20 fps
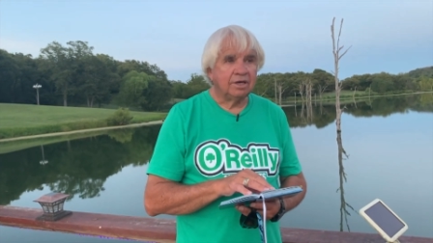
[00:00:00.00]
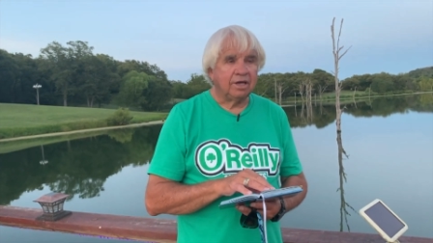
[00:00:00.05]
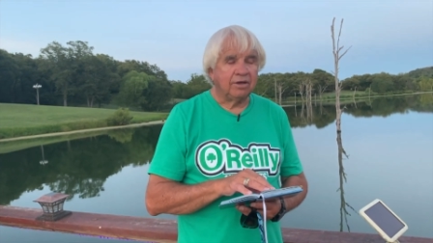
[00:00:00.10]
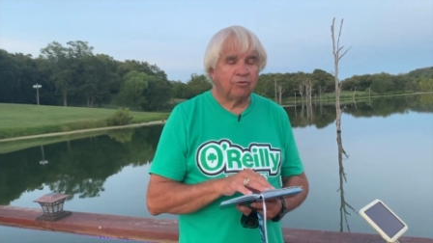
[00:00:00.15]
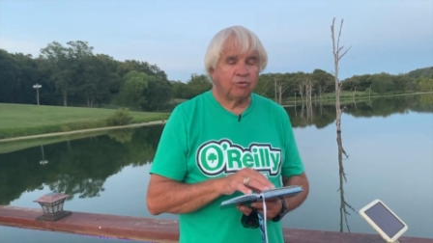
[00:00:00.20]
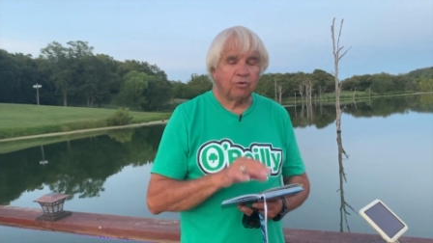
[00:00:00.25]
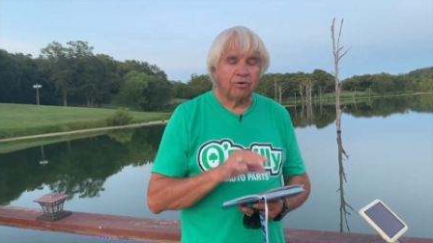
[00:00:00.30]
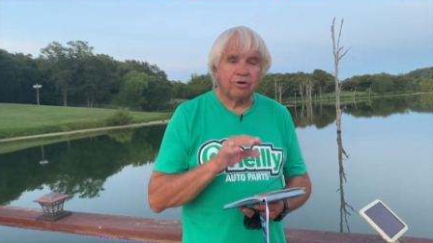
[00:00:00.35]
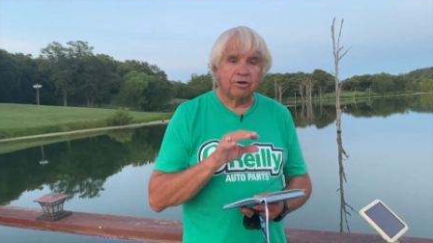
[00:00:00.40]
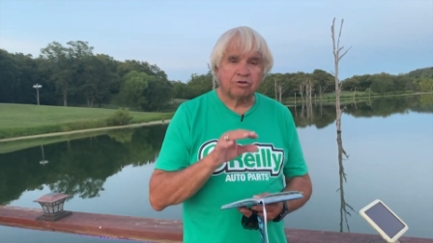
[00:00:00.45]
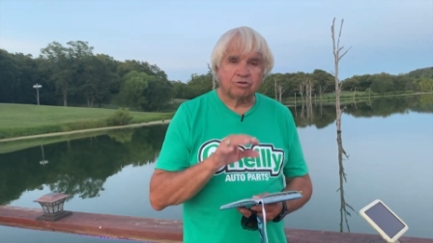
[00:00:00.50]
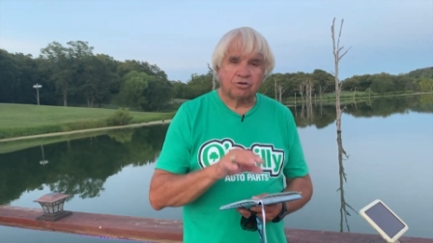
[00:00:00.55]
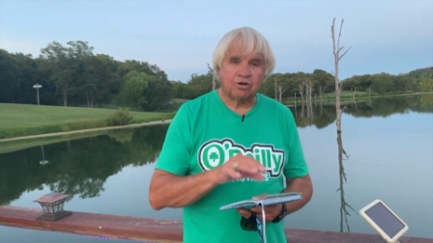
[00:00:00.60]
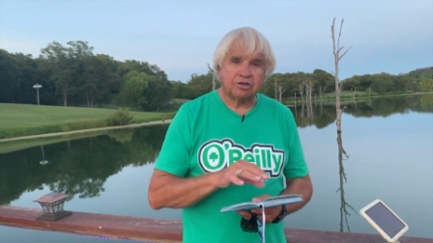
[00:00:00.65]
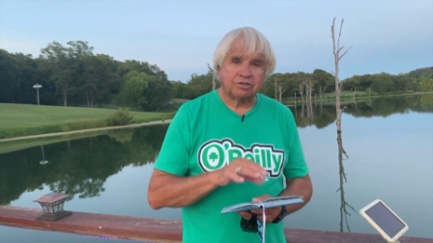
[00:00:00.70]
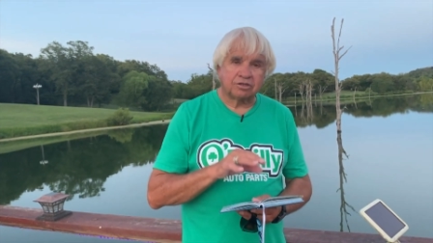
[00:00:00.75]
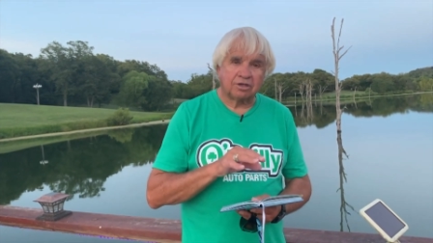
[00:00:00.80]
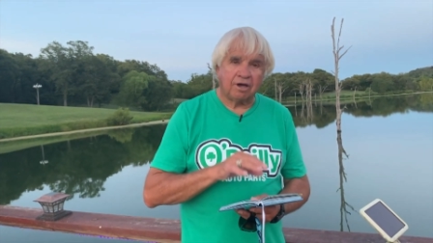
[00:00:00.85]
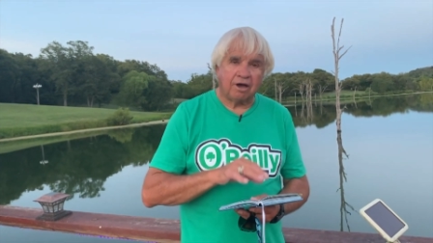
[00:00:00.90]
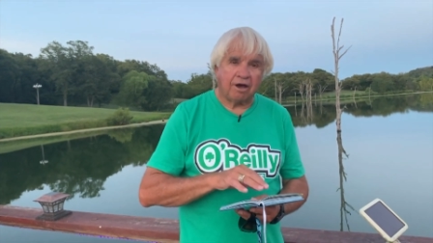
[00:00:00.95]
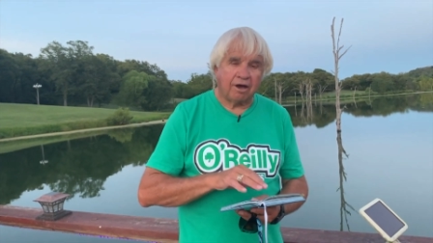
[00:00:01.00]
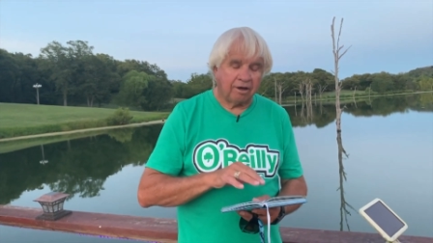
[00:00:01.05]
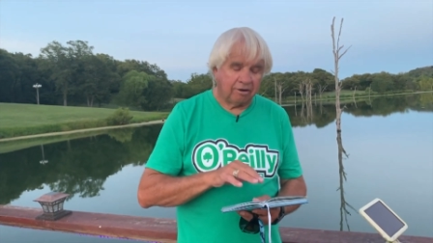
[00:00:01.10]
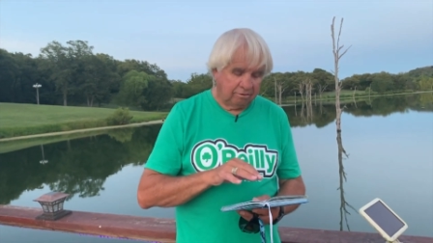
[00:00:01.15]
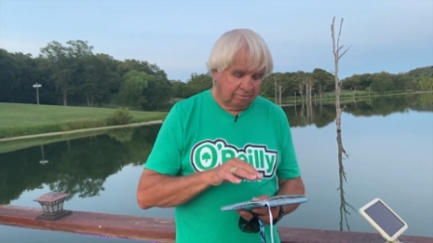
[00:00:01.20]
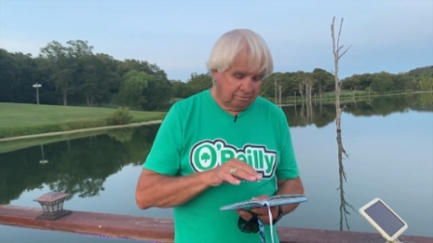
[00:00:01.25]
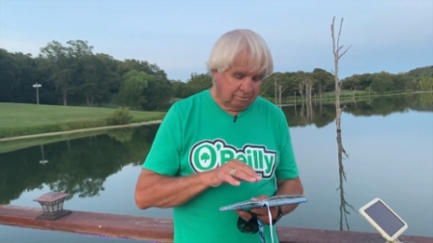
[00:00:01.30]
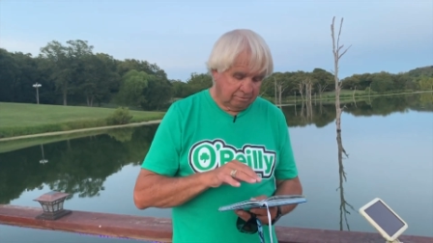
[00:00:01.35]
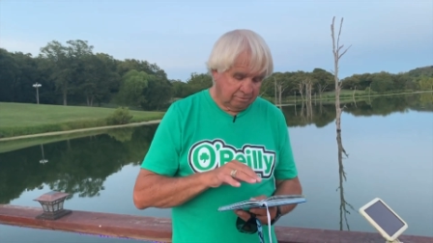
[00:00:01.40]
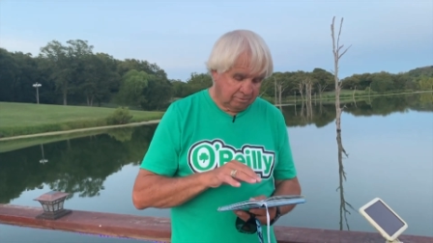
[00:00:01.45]
If we're going to trust God
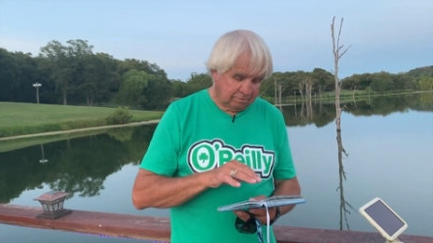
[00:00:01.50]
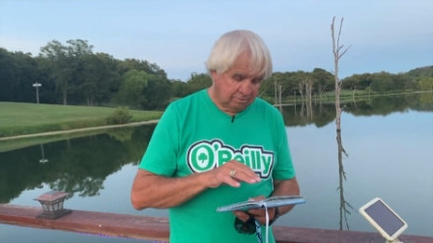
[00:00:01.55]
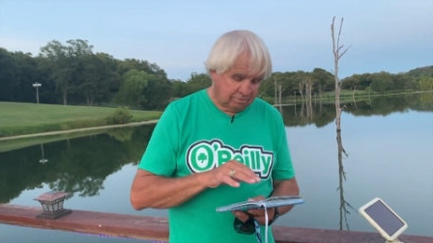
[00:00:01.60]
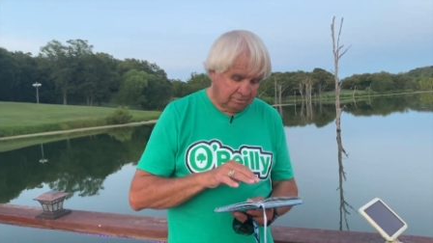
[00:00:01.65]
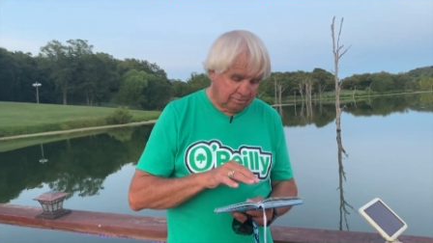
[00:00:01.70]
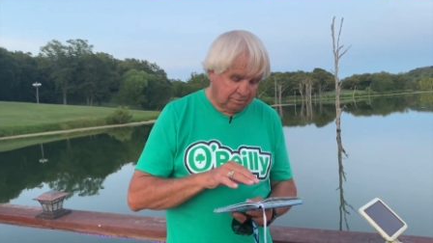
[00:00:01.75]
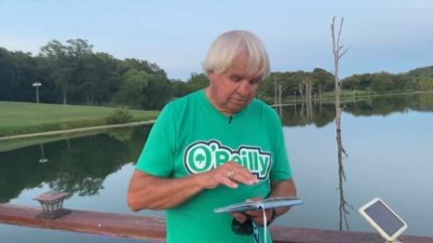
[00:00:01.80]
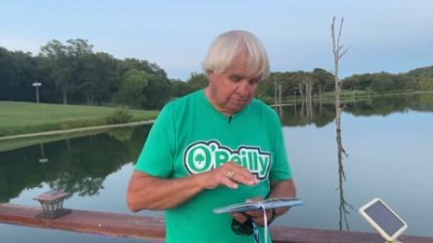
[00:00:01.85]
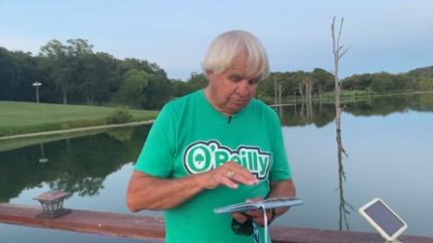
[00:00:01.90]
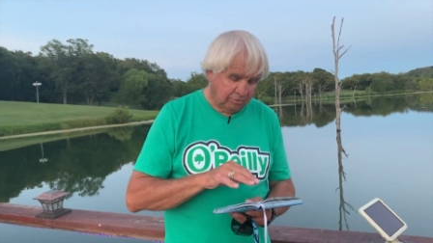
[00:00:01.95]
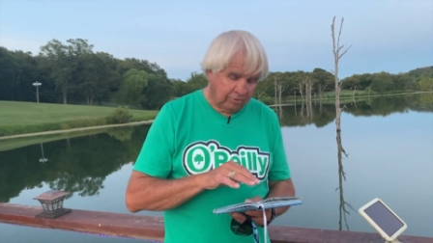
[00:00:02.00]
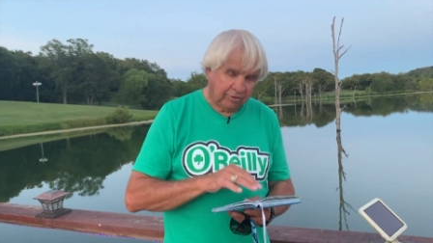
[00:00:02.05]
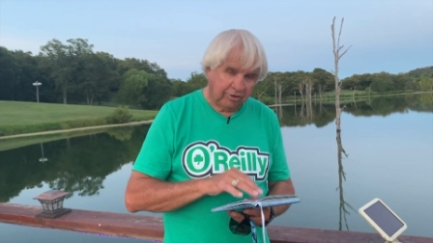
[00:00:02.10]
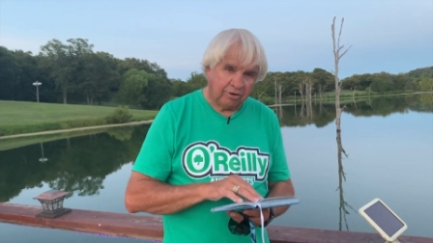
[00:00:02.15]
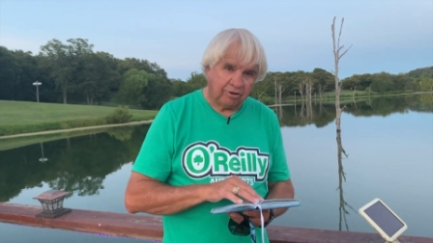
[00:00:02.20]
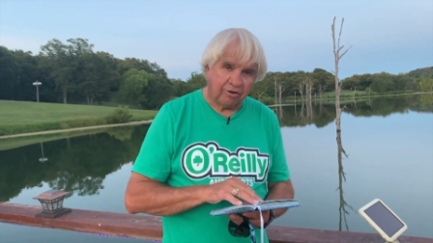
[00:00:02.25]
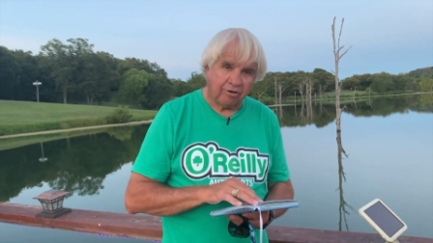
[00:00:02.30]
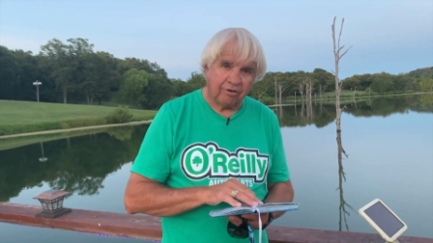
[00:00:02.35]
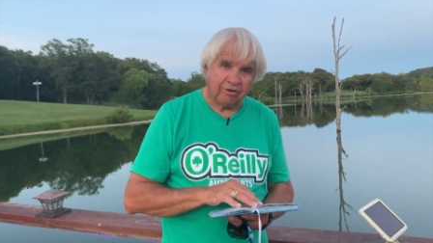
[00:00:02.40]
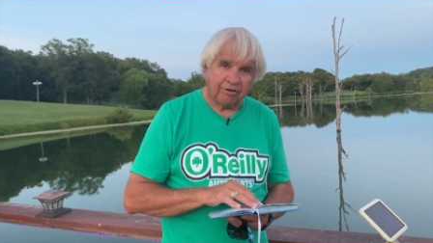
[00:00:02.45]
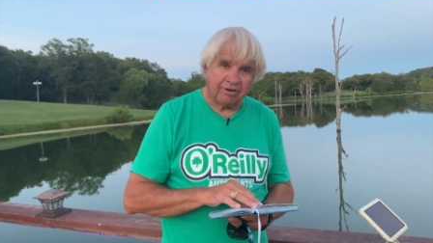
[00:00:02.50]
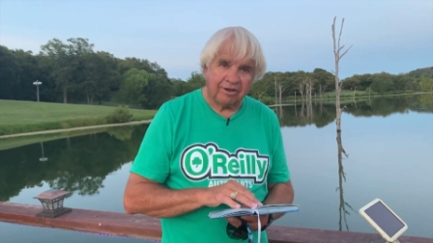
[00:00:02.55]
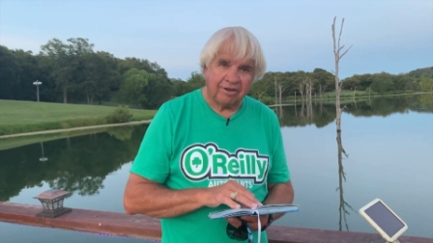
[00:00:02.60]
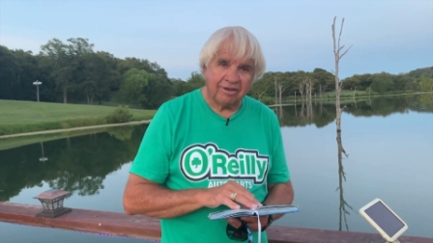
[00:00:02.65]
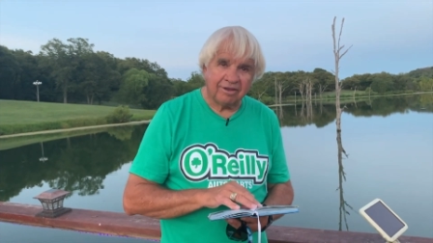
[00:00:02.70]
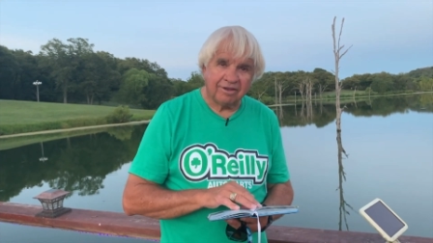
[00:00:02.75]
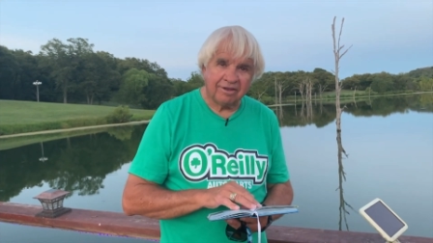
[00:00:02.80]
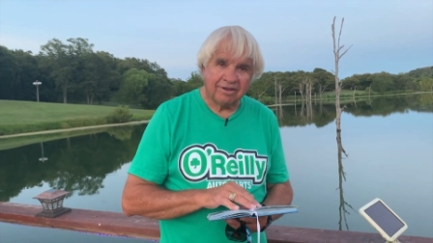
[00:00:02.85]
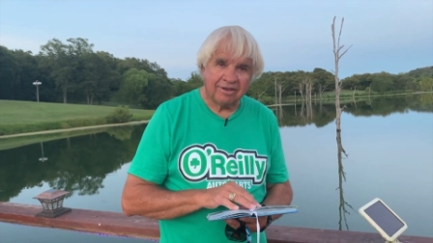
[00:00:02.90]
with eternity,